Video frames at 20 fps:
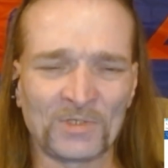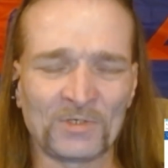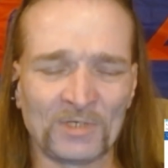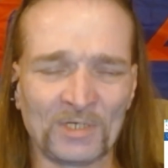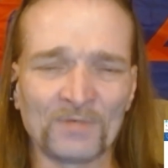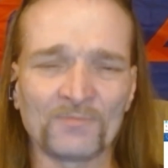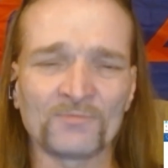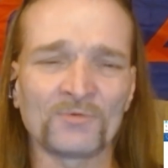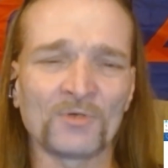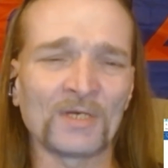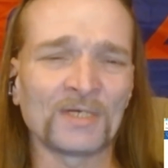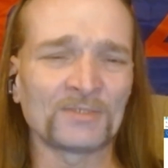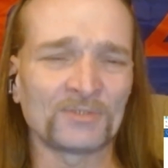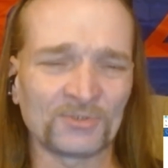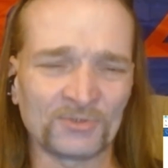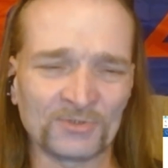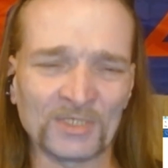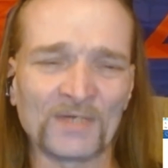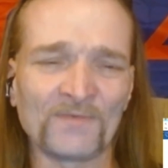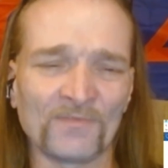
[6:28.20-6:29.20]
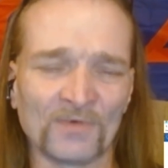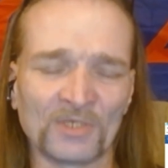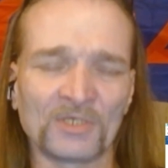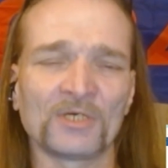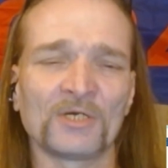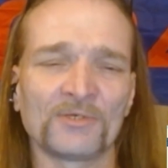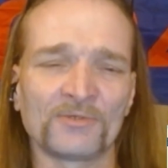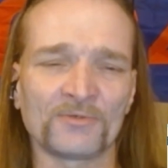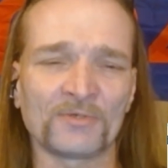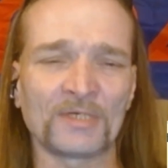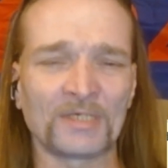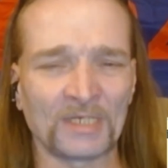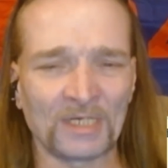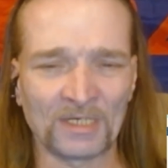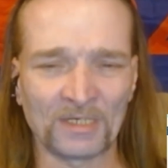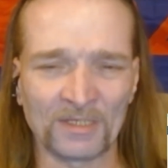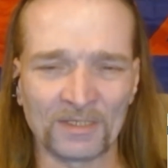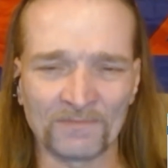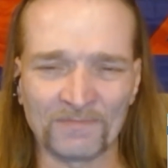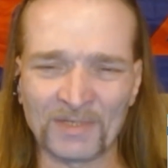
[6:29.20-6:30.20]
that are helping trying to save our country.
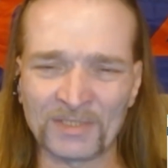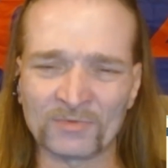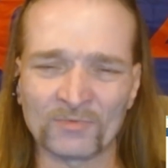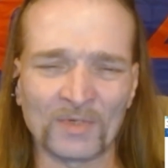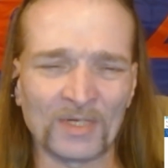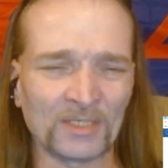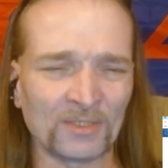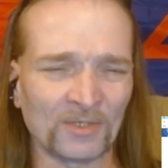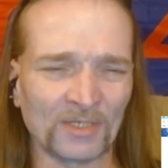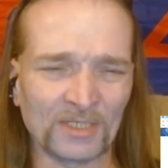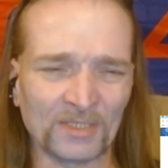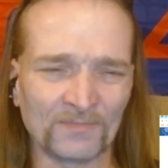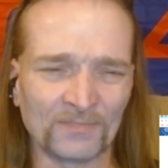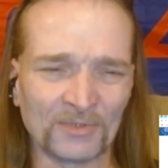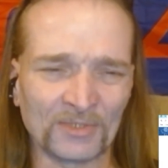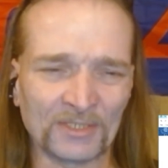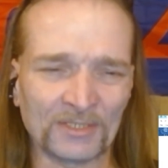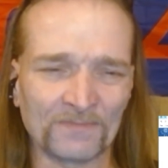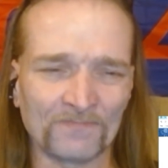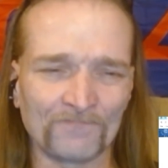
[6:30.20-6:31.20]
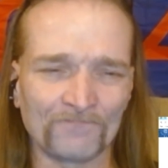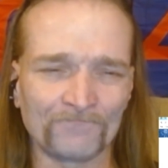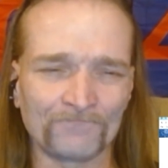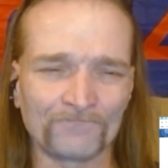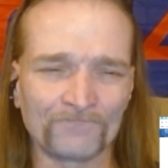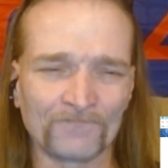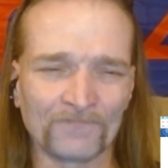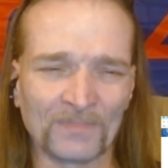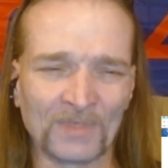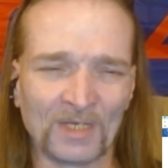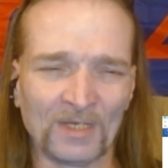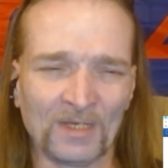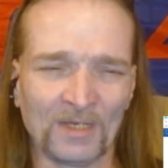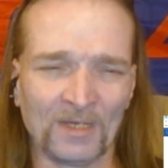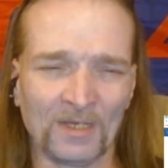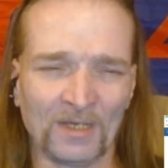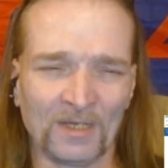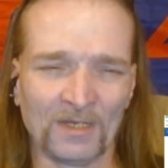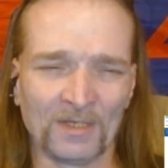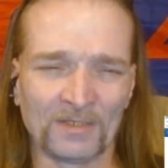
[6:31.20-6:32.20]
Best way I know how to put it.
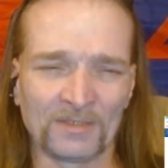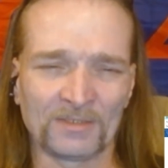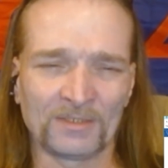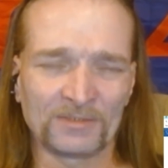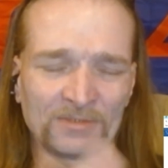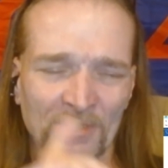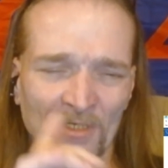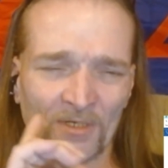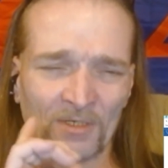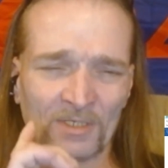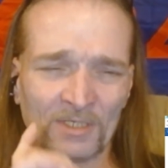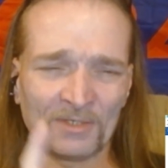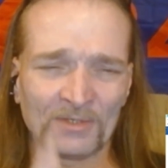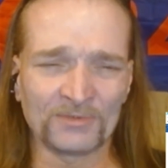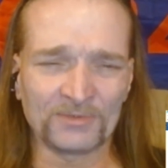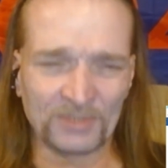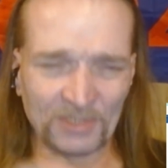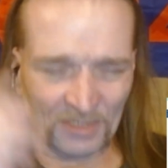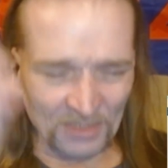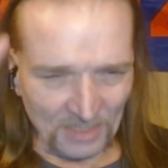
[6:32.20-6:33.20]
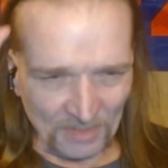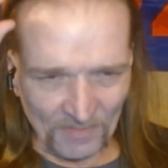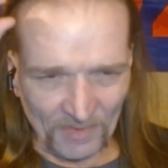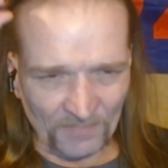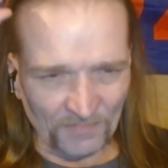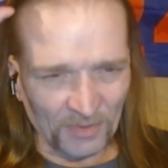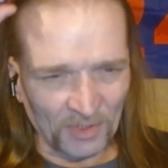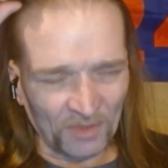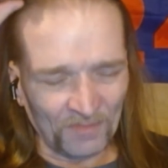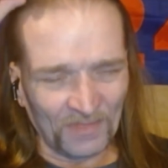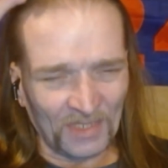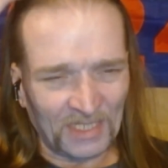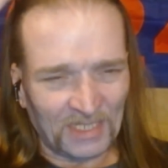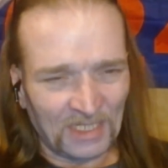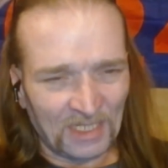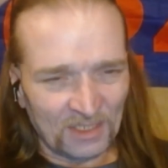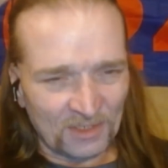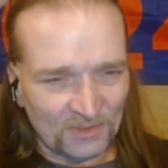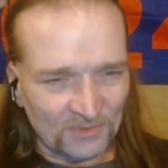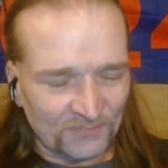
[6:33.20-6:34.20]
It says, earlier today, let me put on my
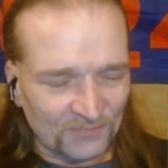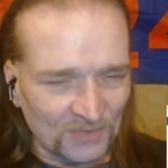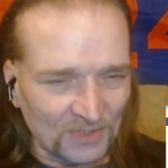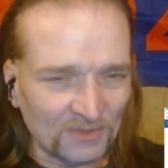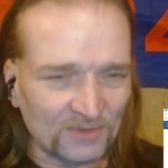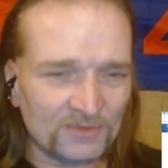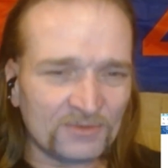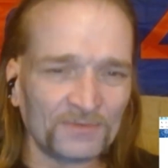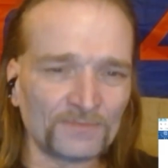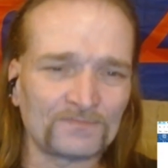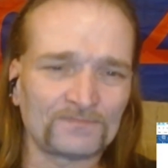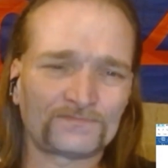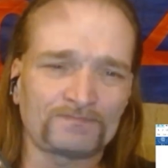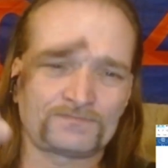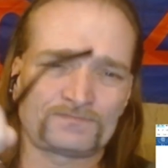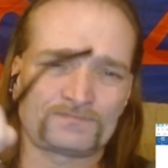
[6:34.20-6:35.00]
goggles, folks.